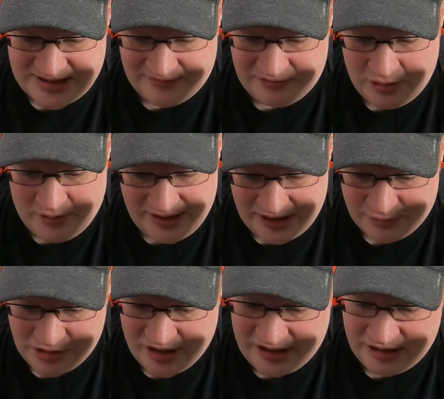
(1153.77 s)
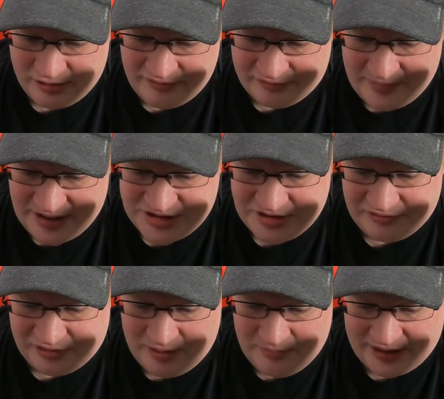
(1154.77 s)
I have no idea where you're getting your information
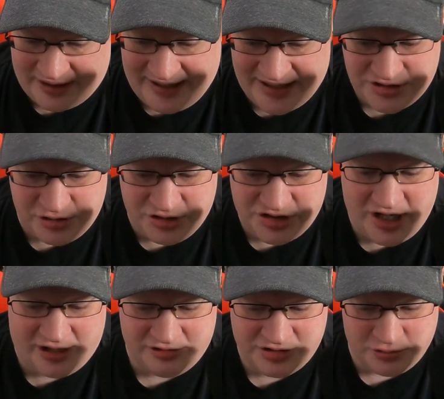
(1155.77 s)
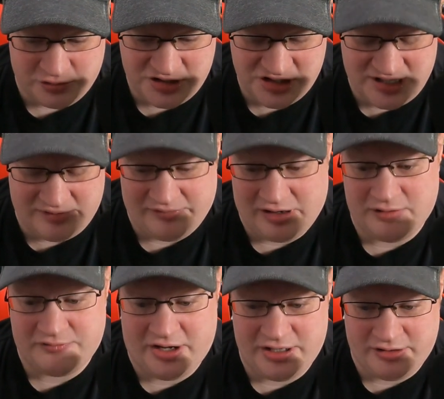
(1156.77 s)
from, but I'd ask you to check your sources and
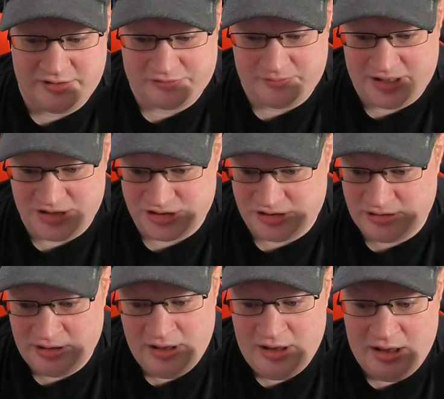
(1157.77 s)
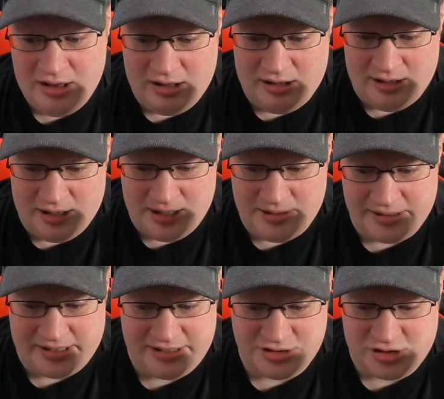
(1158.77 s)
verify your information. Uh,
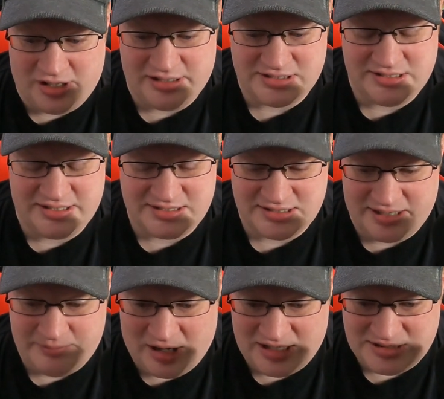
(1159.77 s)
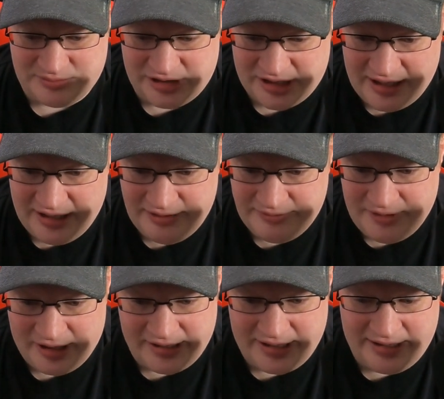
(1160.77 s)
again, trying as nice as I possibly can.
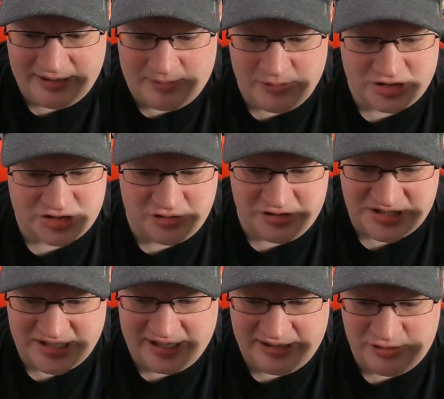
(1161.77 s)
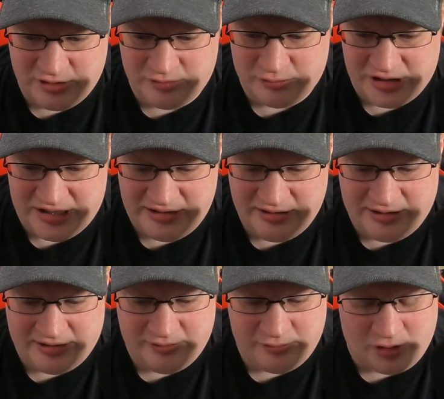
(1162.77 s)
Again, I'm going to show these again. You can read,
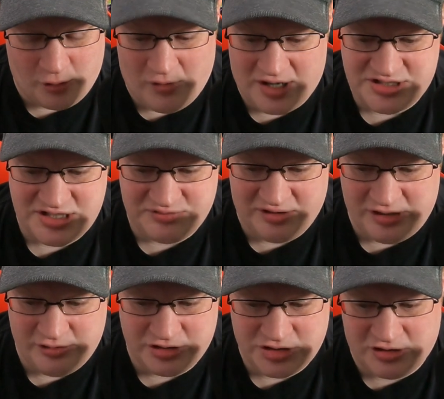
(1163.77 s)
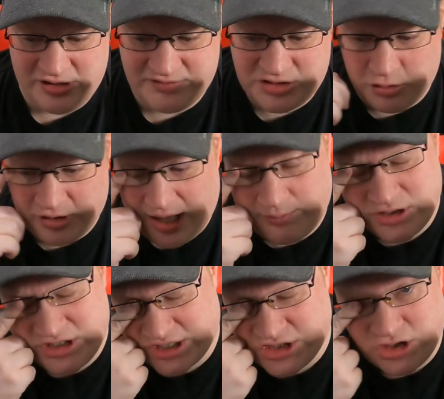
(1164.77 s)
uh, go watch this video, The Journey of Soul Calibur
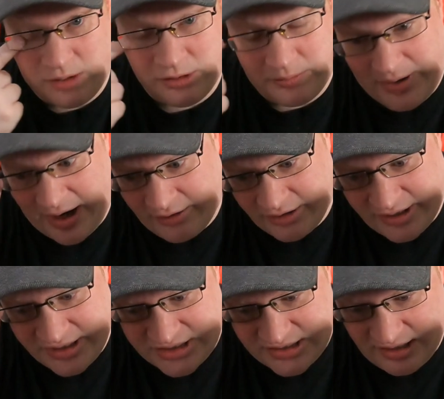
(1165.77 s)
six, Trouble in Paradise.